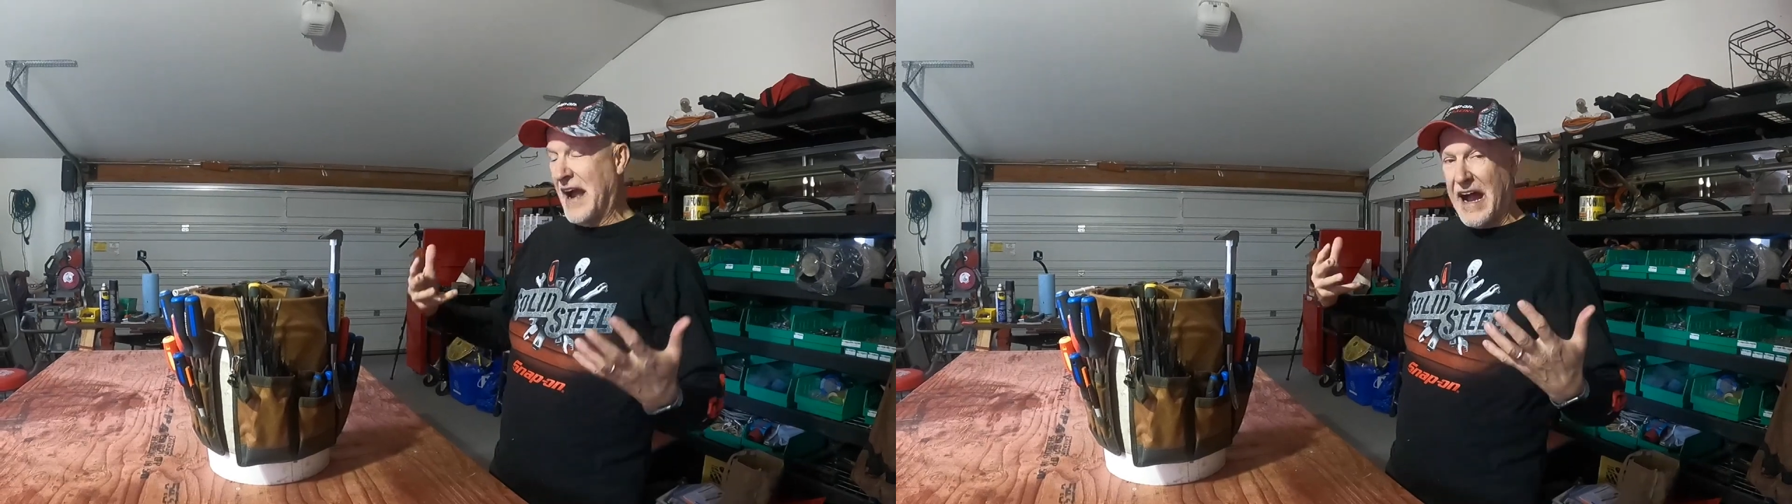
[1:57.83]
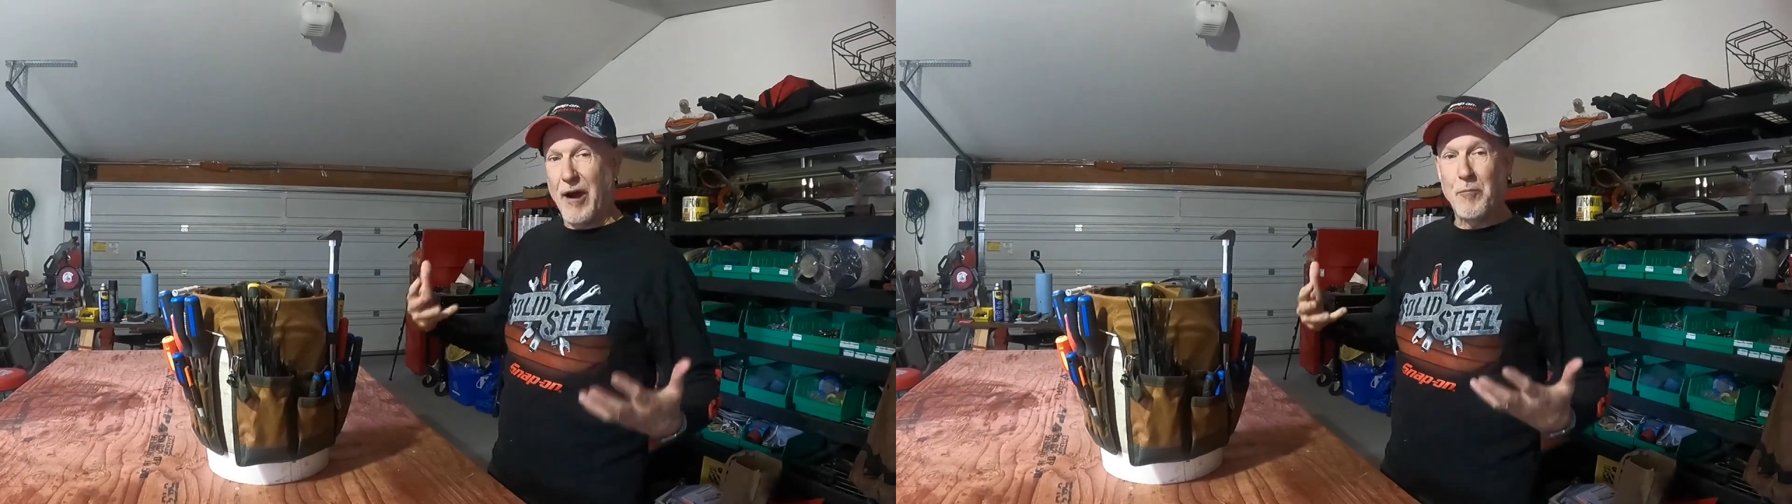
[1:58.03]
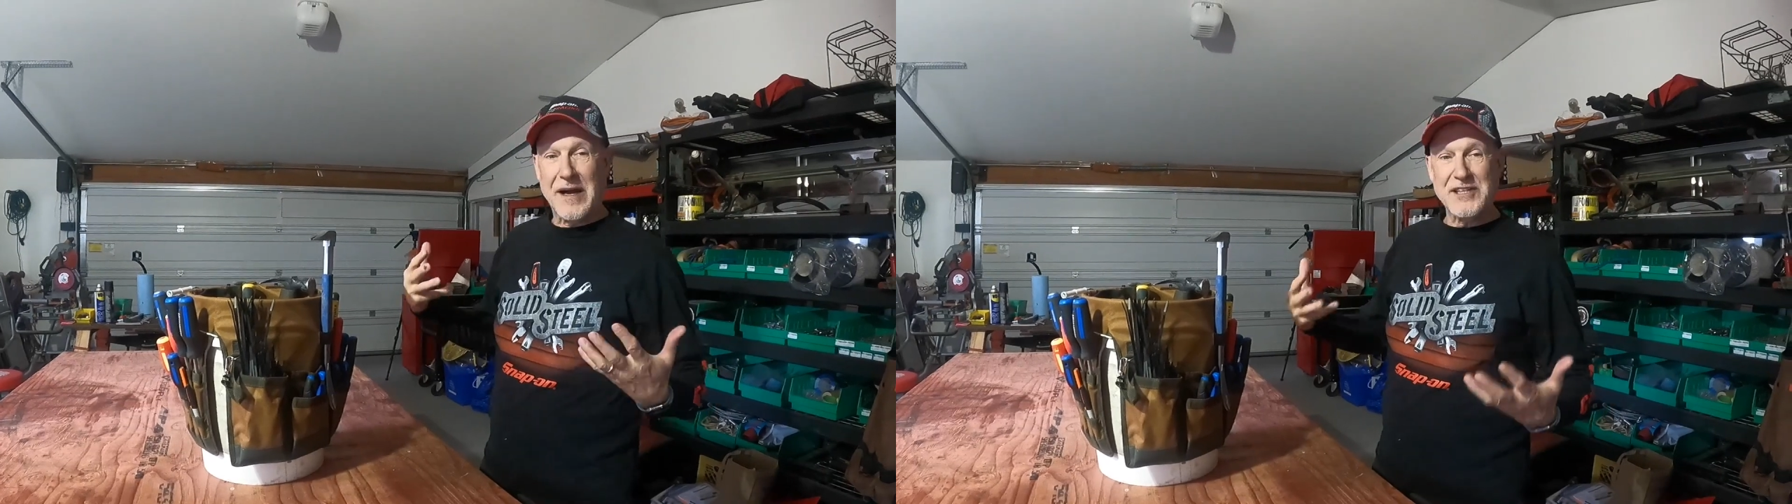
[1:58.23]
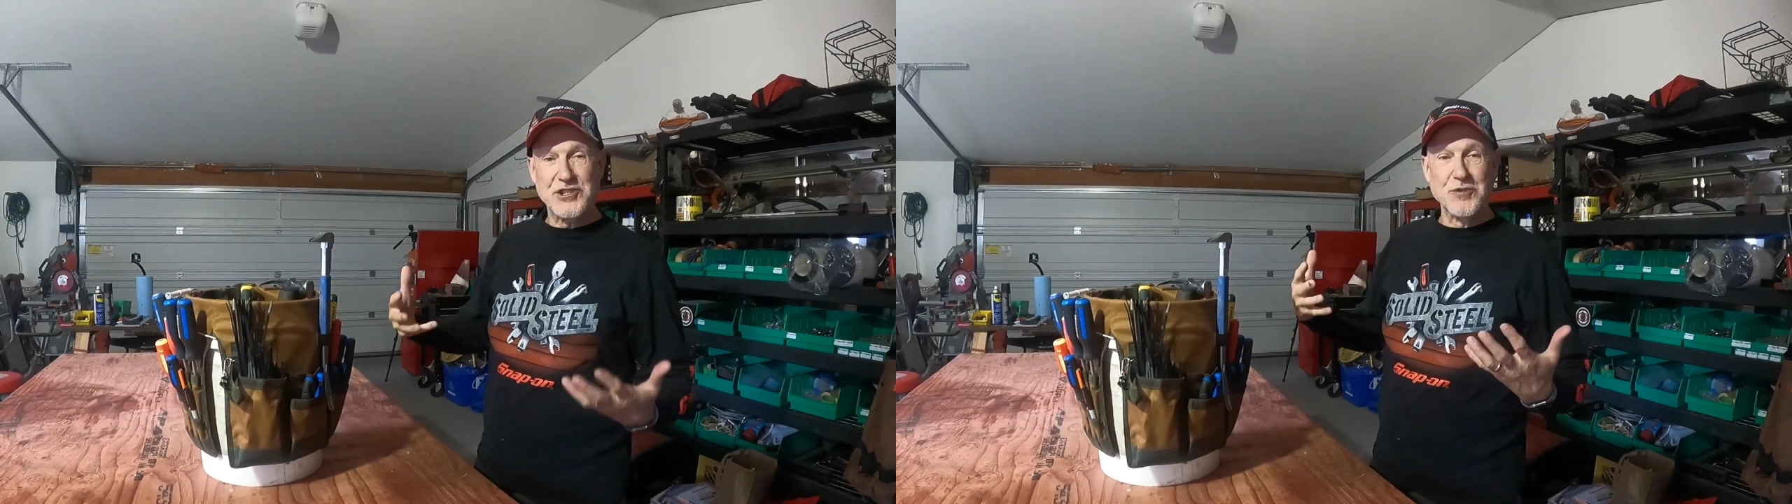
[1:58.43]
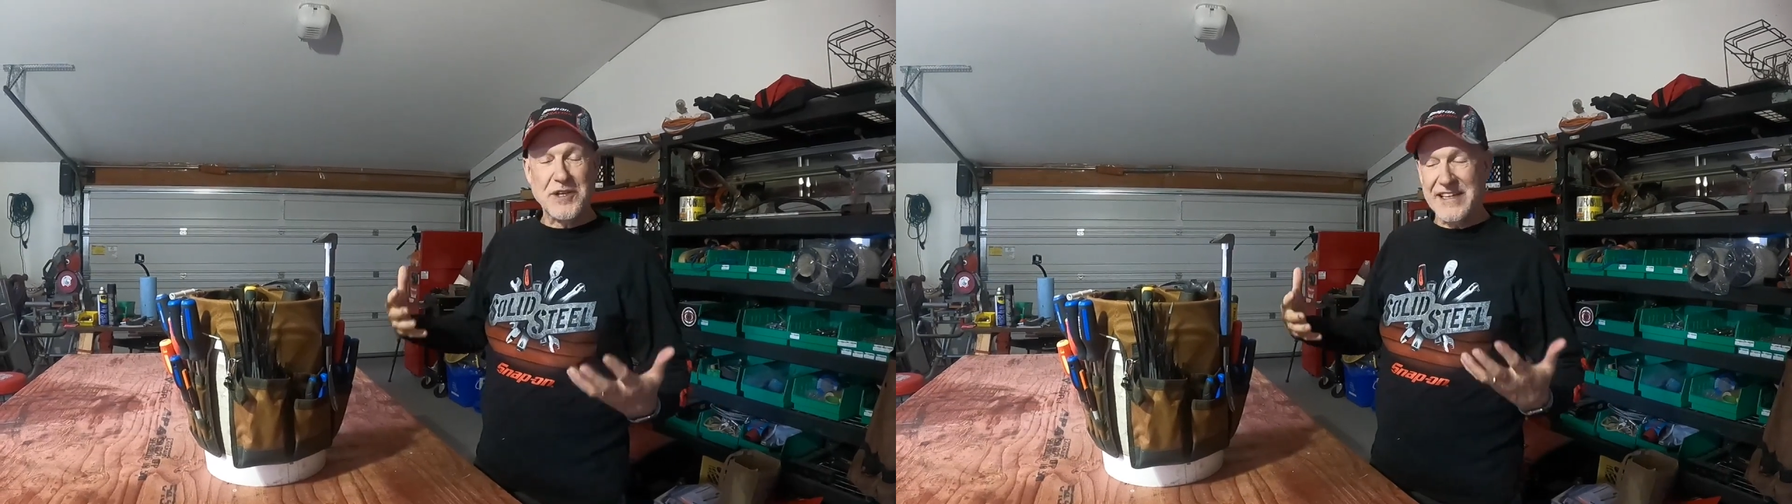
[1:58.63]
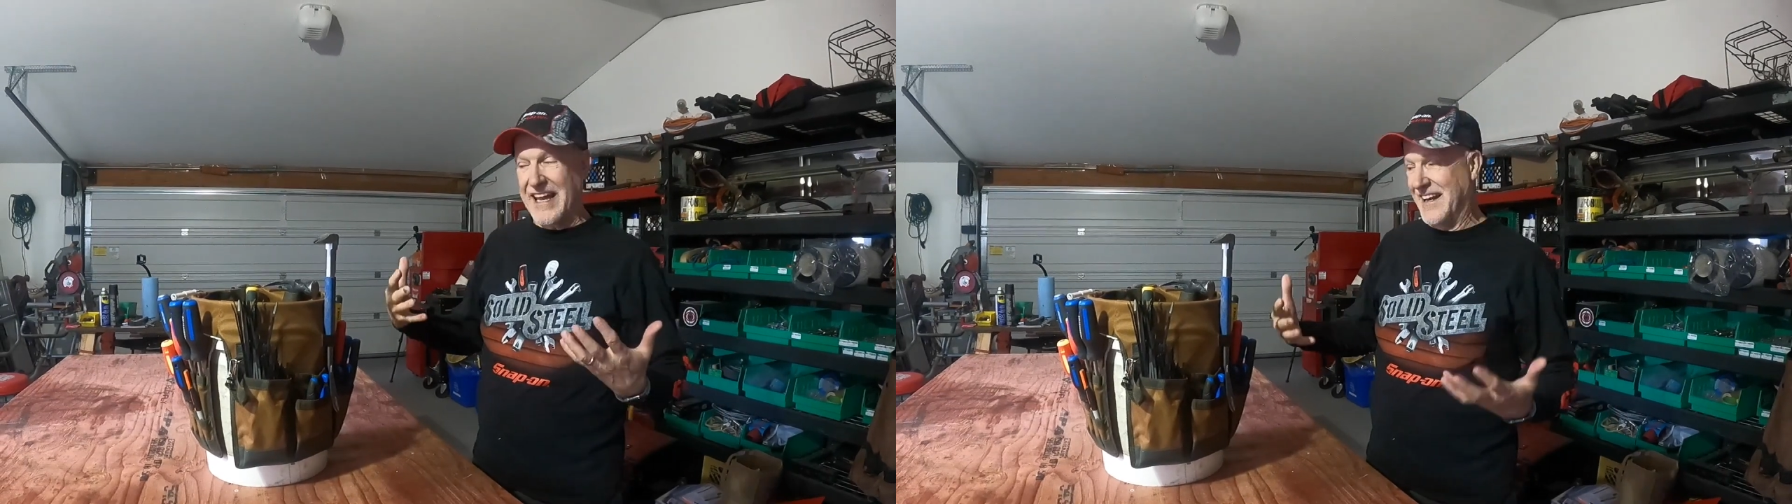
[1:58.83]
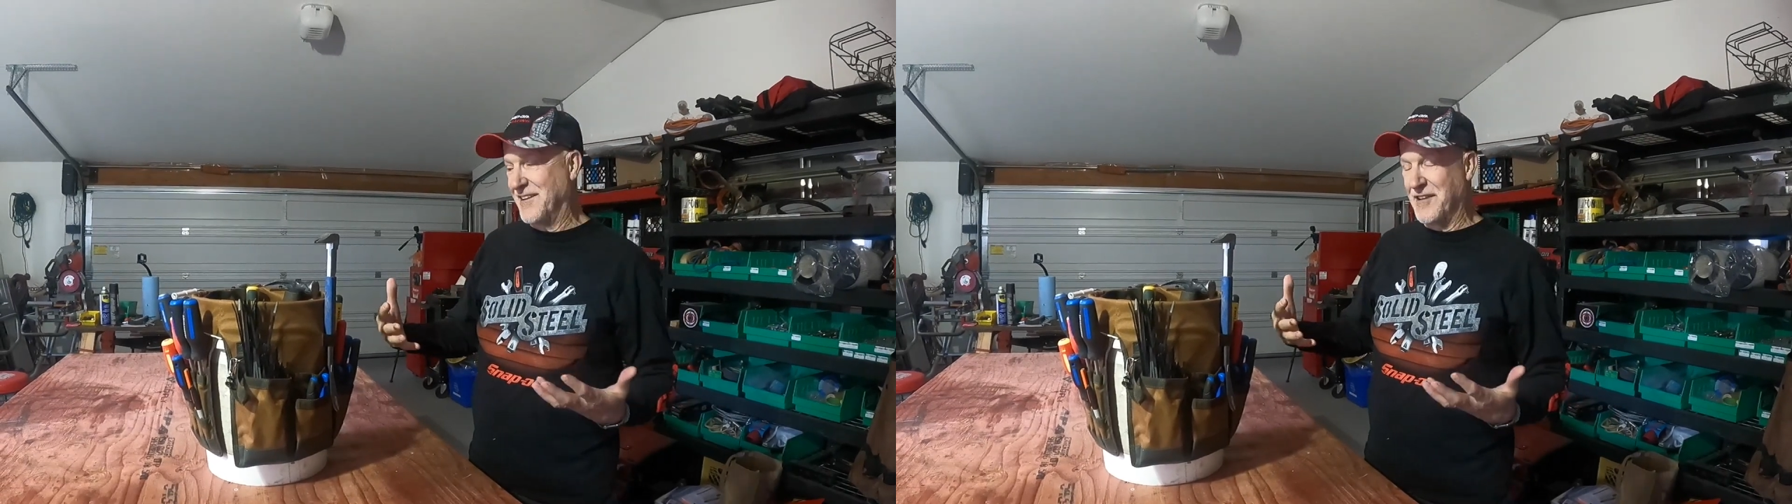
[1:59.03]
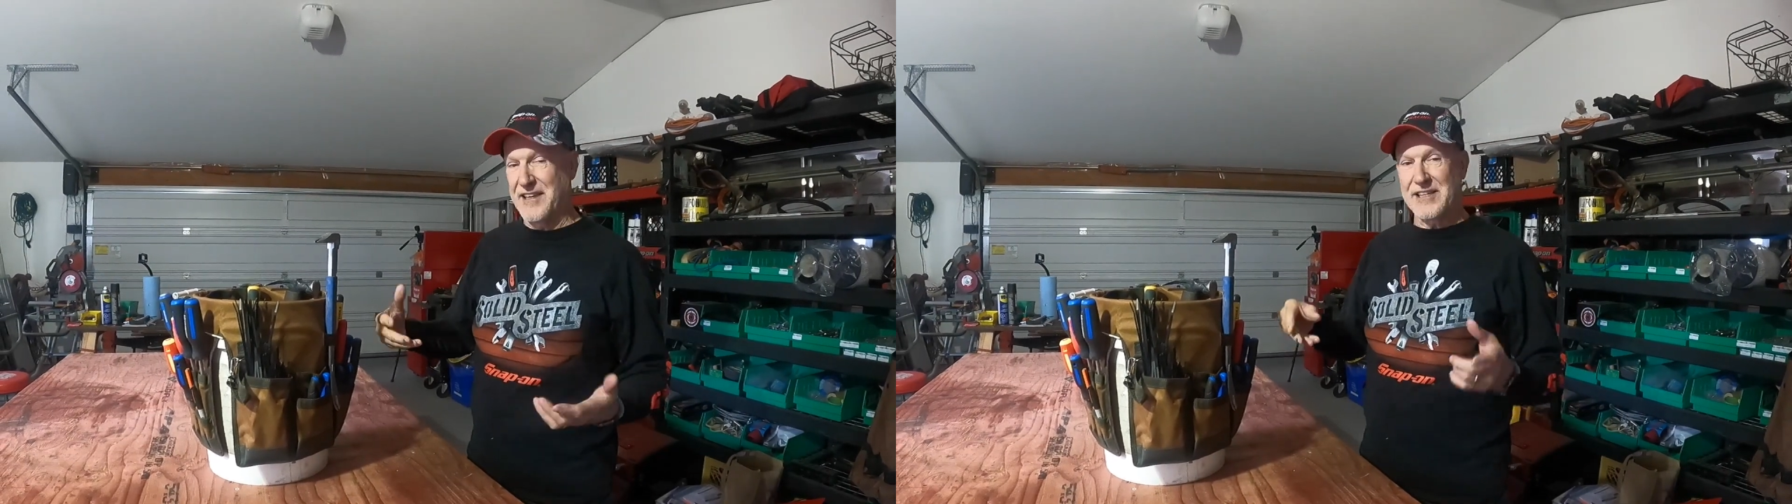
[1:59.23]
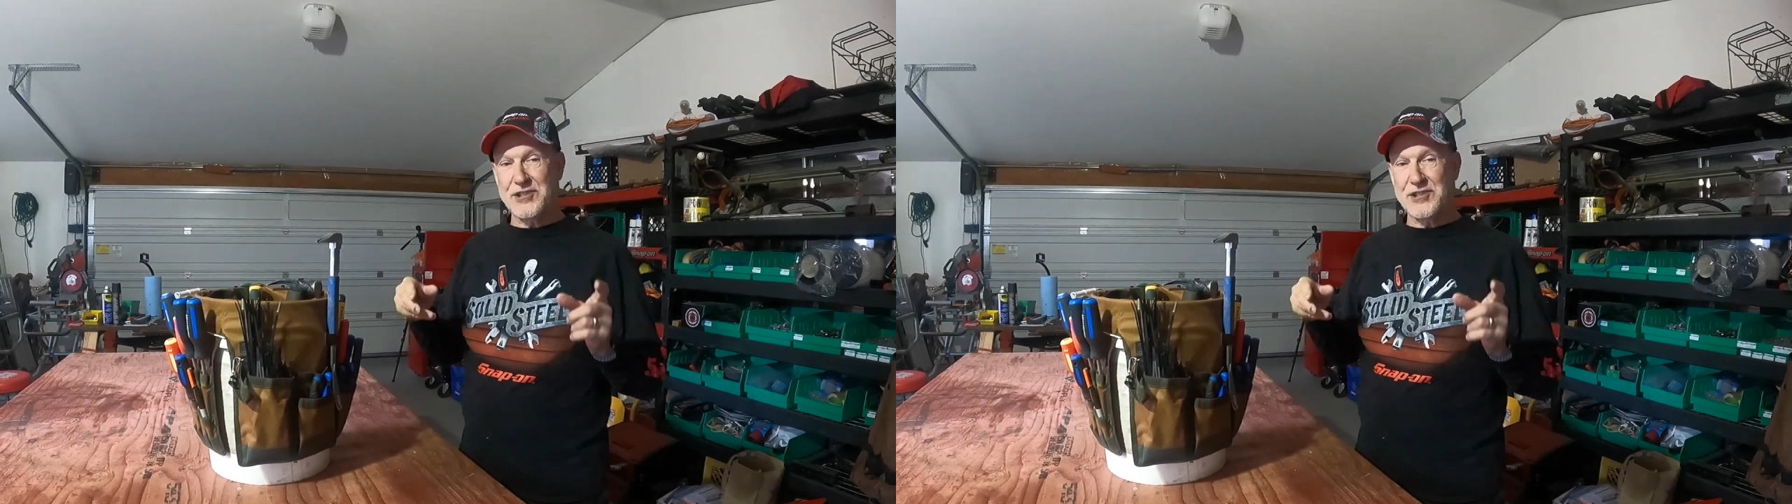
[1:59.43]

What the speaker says: how much you can get into this.